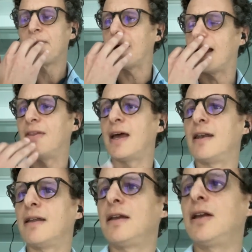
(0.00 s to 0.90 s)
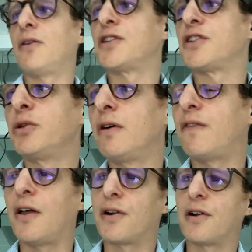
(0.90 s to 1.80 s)
Uh, and then you know there's a slew of
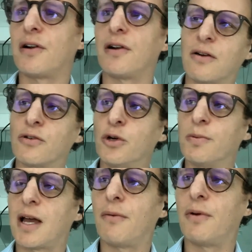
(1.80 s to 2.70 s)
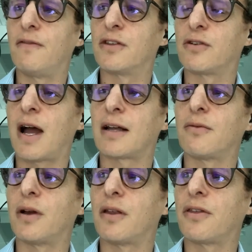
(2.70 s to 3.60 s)
other groups that we've
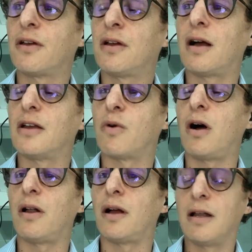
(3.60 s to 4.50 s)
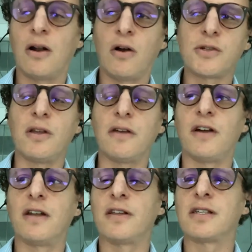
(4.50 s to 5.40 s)
interacted with as well, and also on the
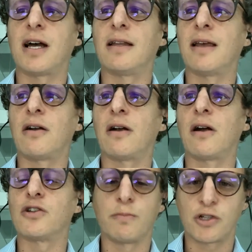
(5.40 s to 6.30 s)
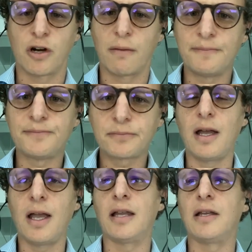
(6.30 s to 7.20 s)
fund to fund side that are, are, super sharp.
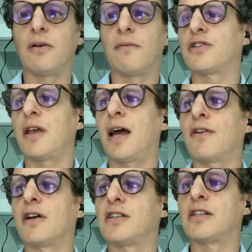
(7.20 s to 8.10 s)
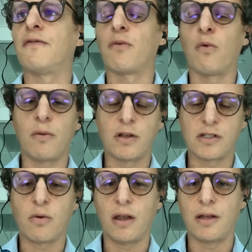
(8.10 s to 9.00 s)
And you know they have a good sense for what, what's
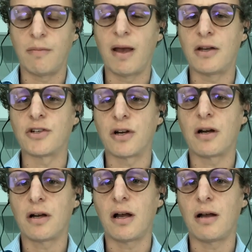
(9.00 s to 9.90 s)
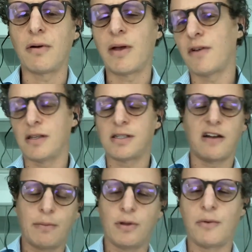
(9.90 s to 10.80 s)
a quality manager, uh, but we have a, a, set
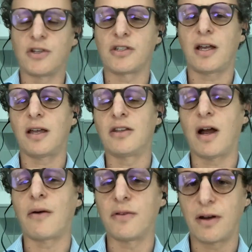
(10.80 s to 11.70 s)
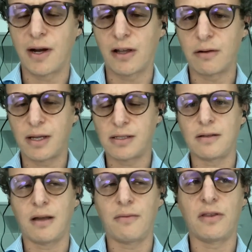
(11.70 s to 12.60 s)
of people that we just like interact with on a regular
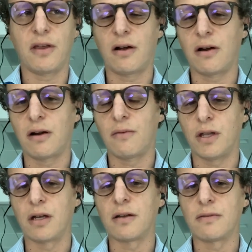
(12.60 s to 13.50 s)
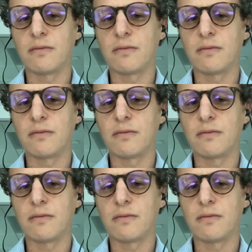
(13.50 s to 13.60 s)
basis that we think are, are really good.